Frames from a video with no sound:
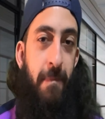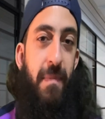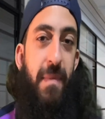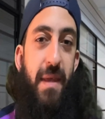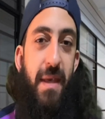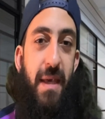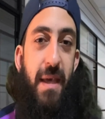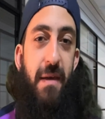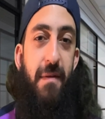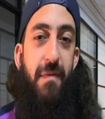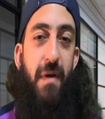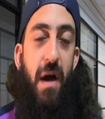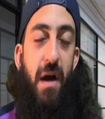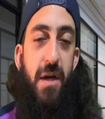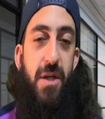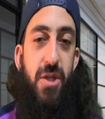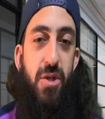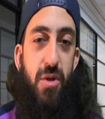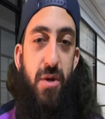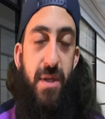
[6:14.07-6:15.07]
give
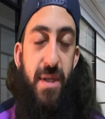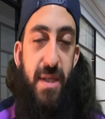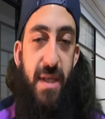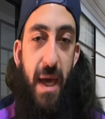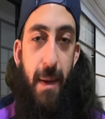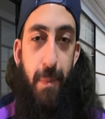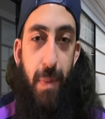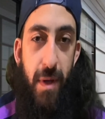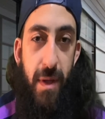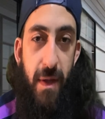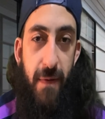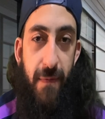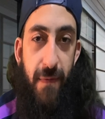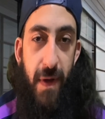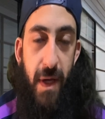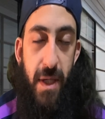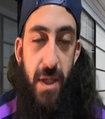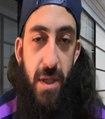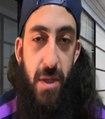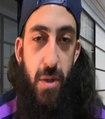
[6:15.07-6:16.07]
Arsenal a slap on the
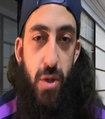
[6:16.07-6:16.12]
face,